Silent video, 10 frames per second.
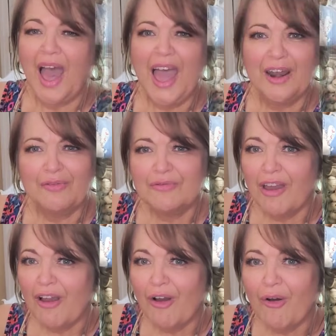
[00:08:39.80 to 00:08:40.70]
I don't
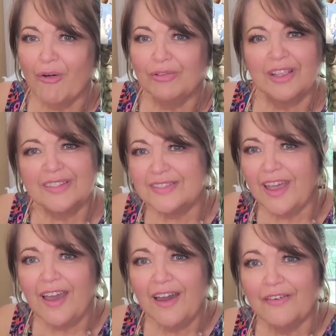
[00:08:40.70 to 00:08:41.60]
know, little
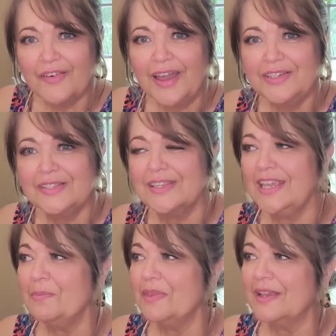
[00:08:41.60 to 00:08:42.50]
stuff. I just
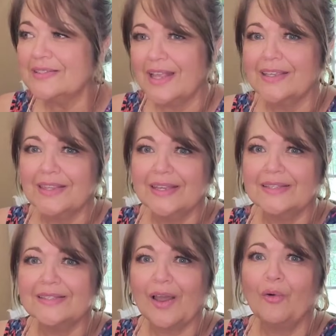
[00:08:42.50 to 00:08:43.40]
keep things like
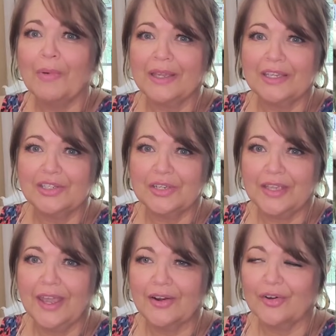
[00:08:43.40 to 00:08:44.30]
this on my kitchen
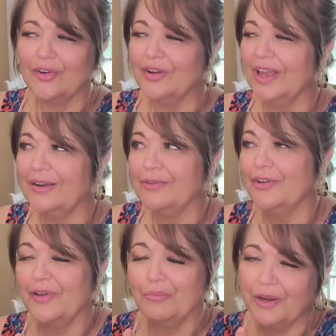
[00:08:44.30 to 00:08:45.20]
counter. I don't know
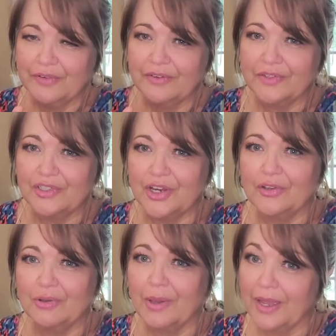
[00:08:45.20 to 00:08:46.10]
if I'm brave enough to show
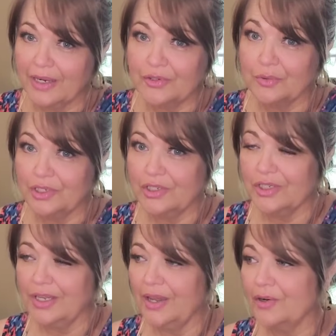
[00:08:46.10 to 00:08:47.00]
you my actual
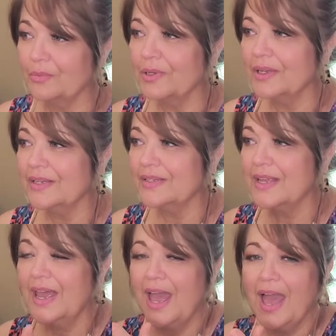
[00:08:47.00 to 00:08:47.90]
kitchen counter because
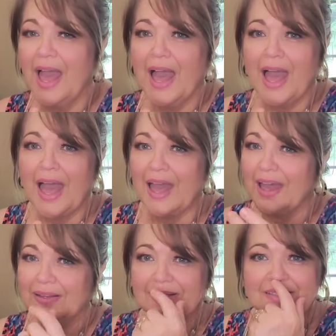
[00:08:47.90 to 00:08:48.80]

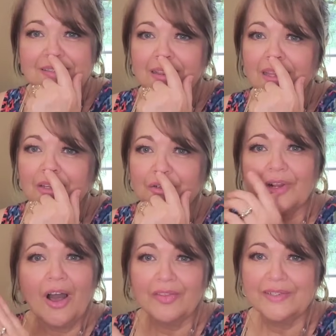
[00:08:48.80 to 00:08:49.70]
it's cluttered
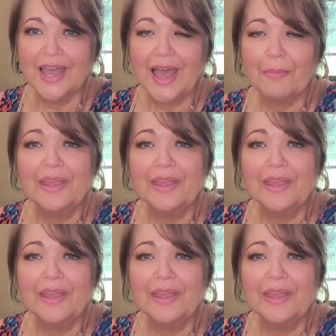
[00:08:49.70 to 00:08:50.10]
all the time.